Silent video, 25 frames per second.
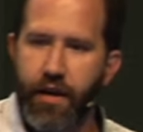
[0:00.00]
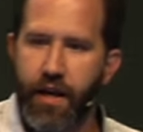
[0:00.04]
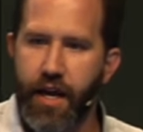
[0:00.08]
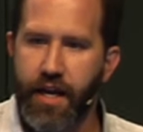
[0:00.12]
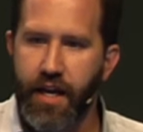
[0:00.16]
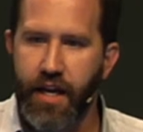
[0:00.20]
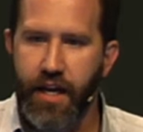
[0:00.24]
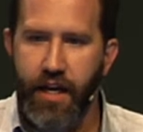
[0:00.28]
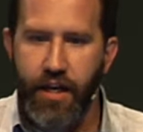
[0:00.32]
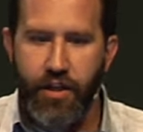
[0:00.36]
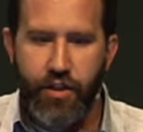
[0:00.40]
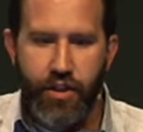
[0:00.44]

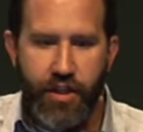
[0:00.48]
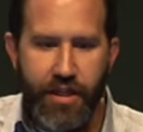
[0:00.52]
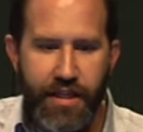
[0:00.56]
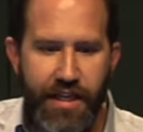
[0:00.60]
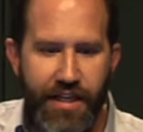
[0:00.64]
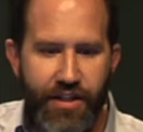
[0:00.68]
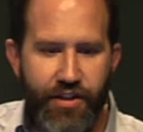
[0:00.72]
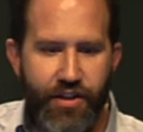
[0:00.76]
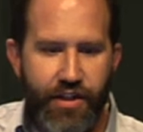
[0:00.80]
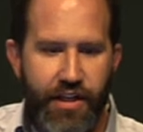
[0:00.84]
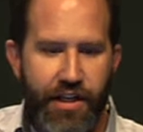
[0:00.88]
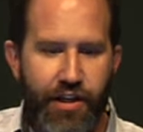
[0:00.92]
And it is
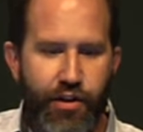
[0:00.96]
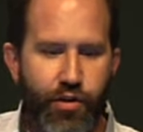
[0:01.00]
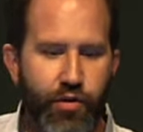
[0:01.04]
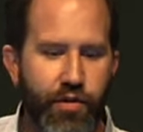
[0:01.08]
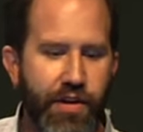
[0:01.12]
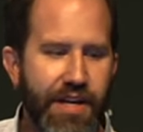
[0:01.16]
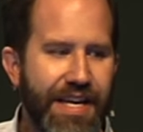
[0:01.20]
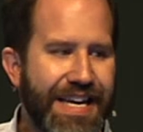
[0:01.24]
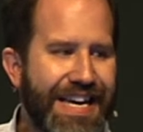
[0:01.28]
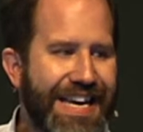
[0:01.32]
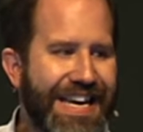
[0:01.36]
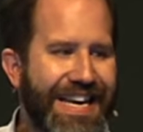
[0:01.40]
listening to
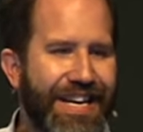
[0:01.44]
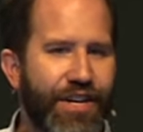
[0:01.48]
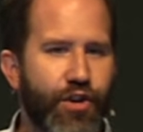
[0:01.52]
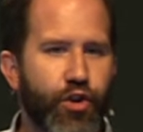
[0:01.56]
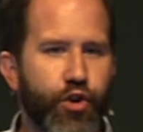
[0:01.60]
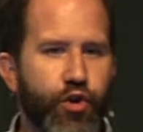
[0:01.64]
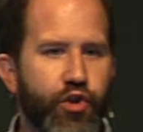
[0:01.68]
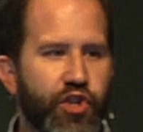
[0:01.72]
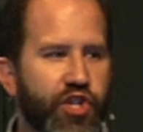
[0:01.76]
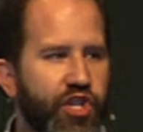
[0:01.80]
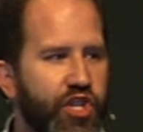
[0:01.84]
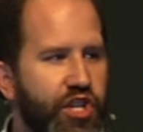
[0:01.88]
the
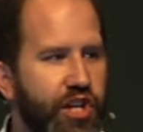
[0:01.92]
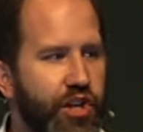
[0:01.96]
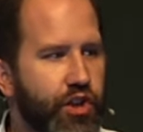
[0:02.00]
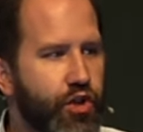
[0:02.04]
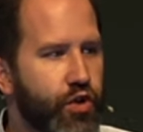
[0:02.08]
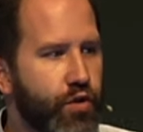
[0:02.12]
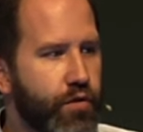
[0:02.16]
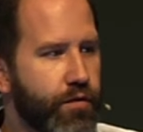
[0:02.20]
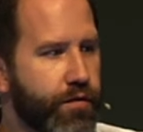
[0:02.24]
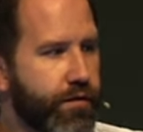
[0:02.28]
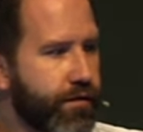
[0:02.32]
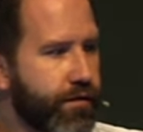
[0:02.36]
interstitial